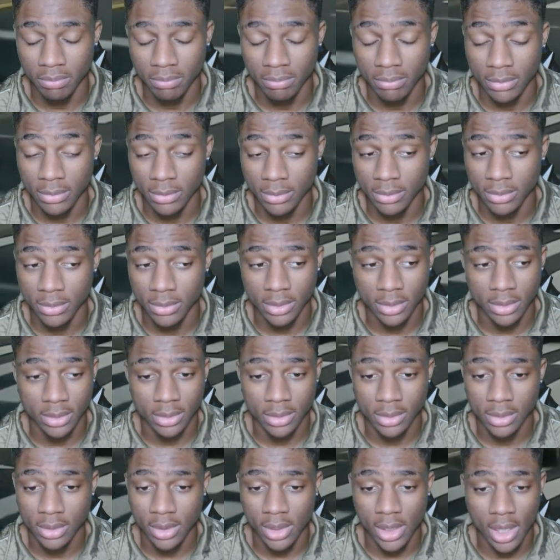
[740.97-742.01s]

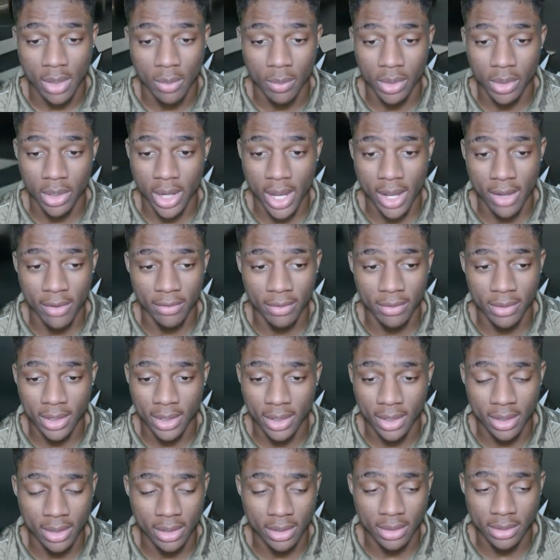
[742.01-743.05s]
I wonder
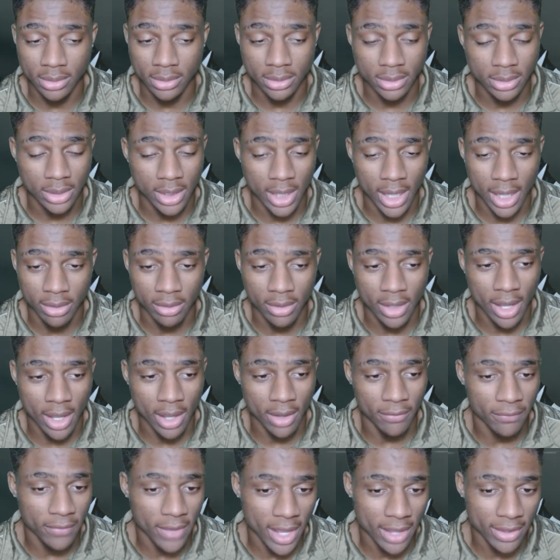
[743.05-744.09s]

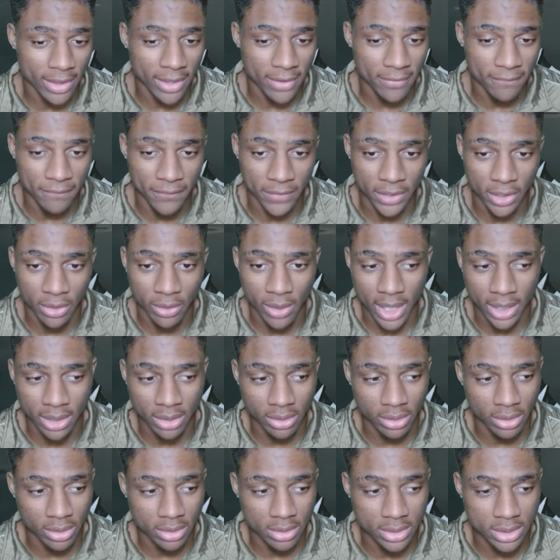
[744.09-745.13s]
how they feel
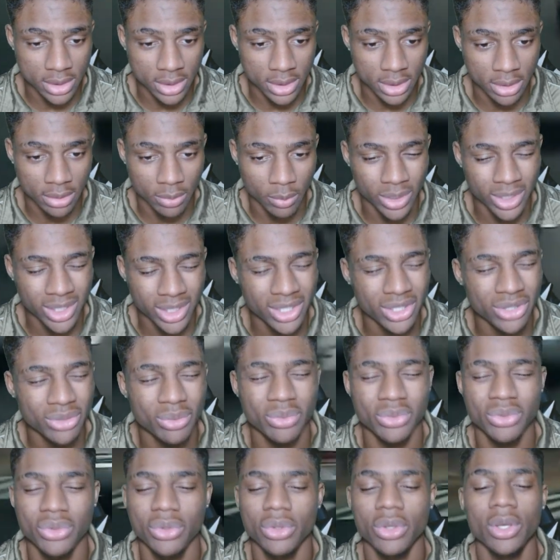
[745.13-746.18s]
after this shit. What
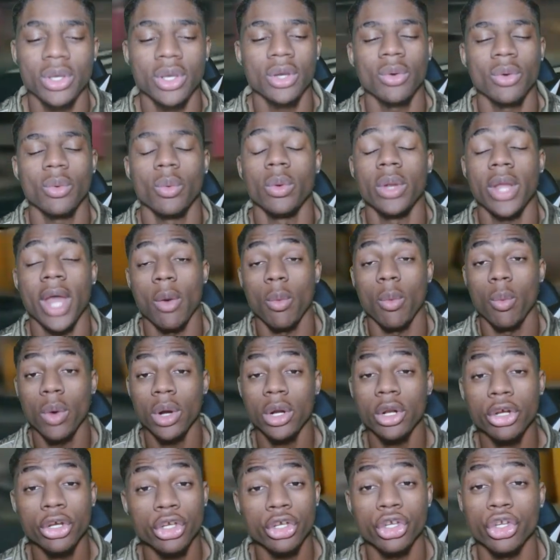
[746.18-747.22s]

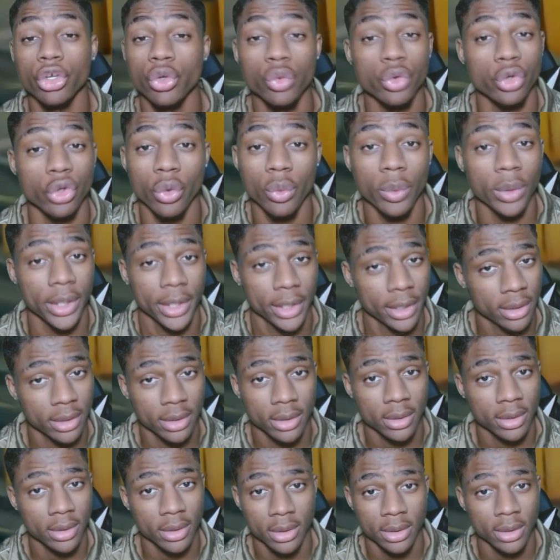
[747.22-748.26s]
are you doing?
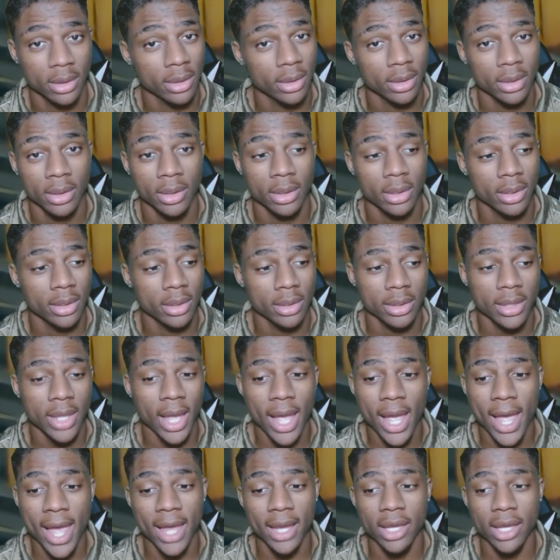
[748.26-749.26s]
That had